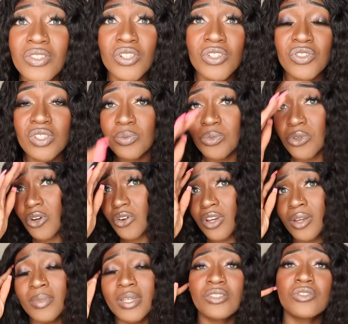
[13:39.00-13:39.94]
nursing
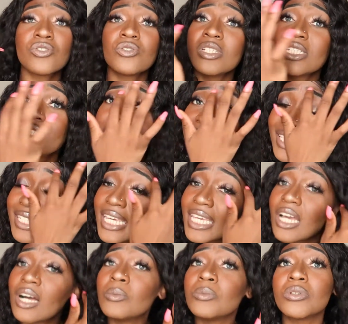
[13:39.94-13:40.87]
program is you need to
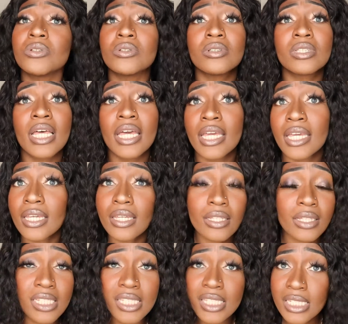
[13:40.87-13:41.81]
stay humble.
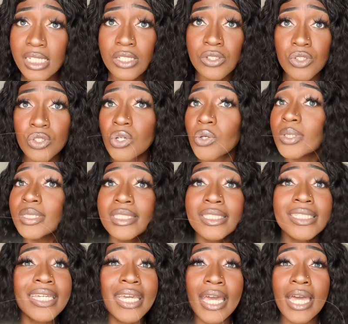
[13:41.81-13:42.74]
Like, listen, you're going
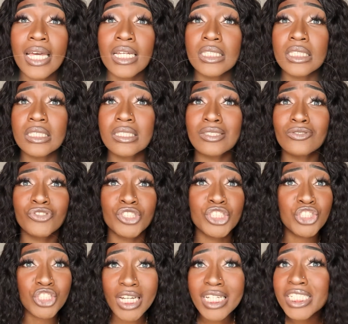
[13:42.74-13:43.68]
to get
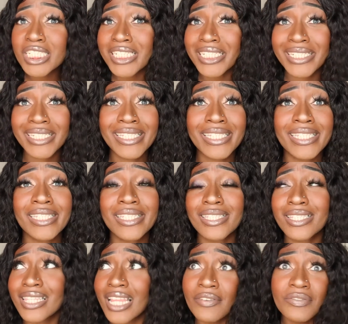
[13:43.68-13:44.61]
rejections
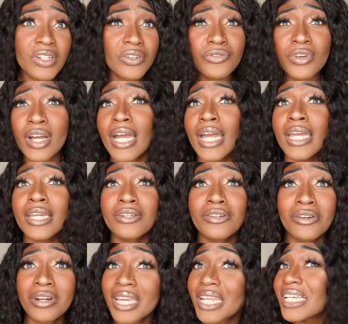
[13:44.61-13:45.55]
left and right.
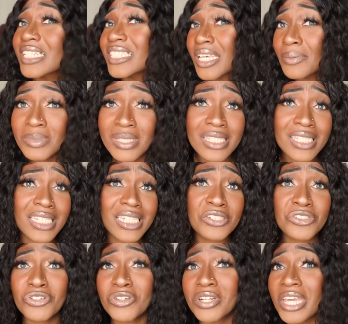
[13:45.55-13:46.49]
You're gonna get
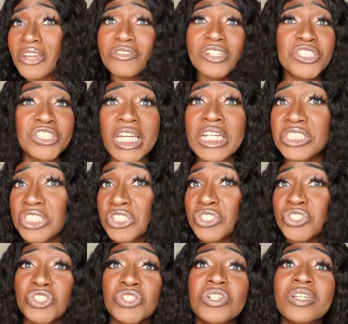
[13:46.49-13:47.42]
acceptances, you're gonna get
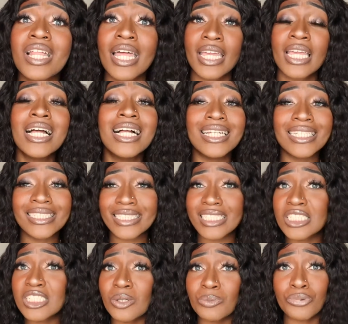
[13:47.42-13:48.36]
rejections, you're gonna like
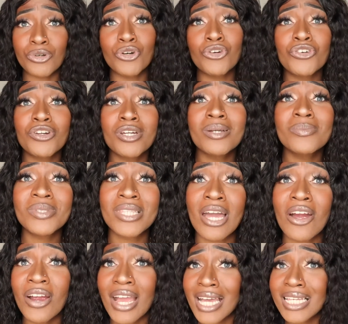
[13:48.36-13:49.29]
see some programs
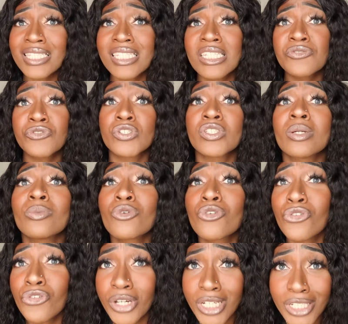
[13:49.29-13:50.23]
that are asking for some
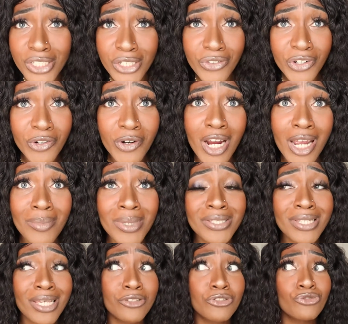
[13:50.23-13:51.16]
crazy
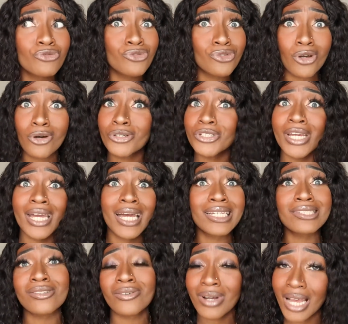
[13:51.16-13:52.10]
requirements and you know your
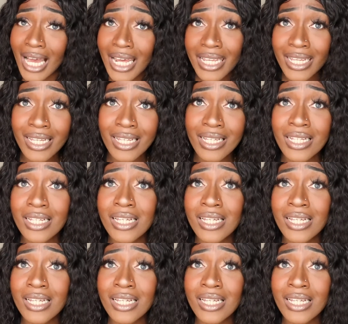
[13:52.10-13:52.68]
ass don't got it.